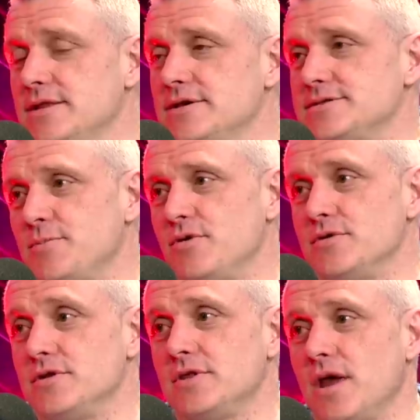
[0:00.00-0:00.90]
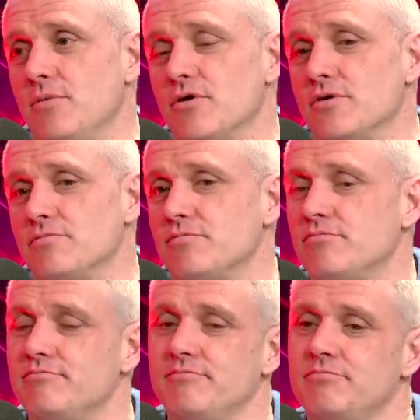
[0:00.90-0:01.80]
this point, they were
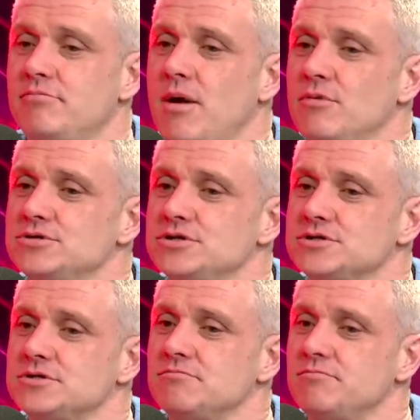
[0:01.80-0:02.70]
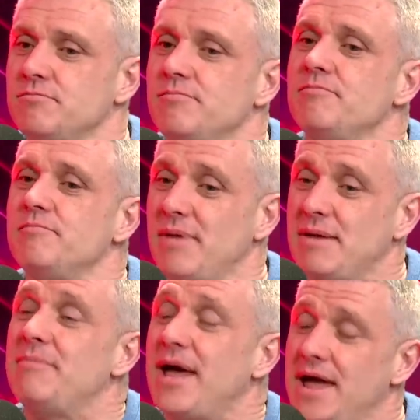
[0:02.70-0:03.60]
just
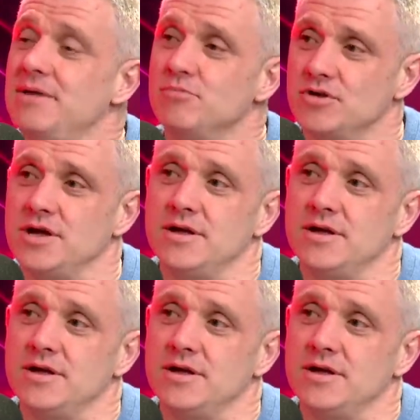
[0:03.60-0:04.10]
being paid money.